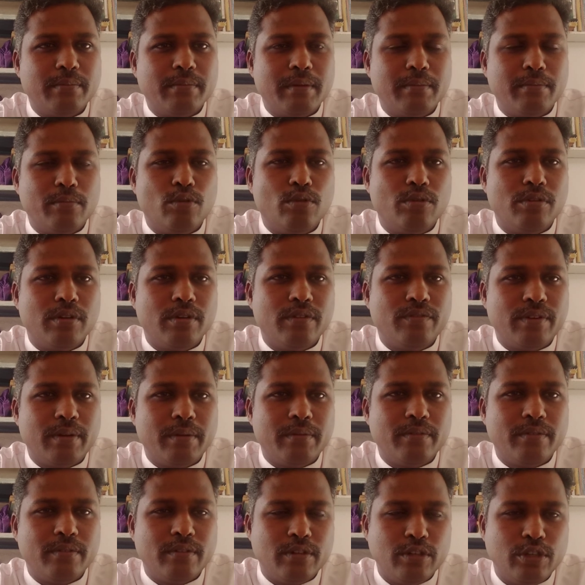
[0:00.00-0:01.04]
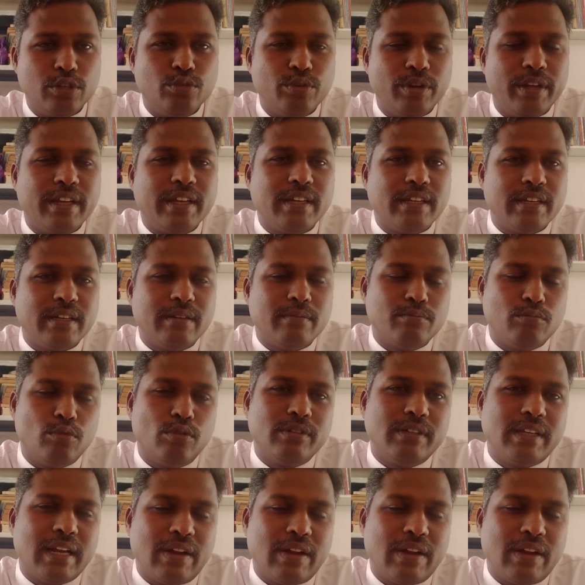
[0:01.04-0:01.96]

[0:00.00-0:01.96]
the bone during bone